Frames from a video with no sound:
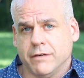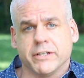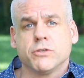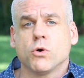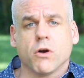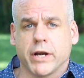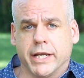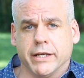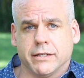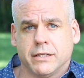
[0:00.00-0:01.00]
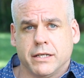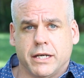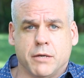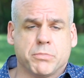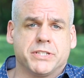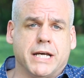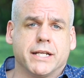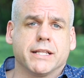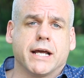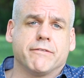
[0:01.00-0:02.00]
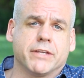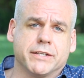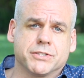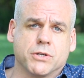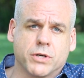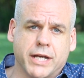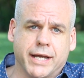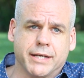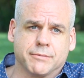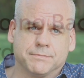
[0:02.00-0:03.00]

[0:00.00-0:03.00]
of ignoring it, and pretending that everything's okay.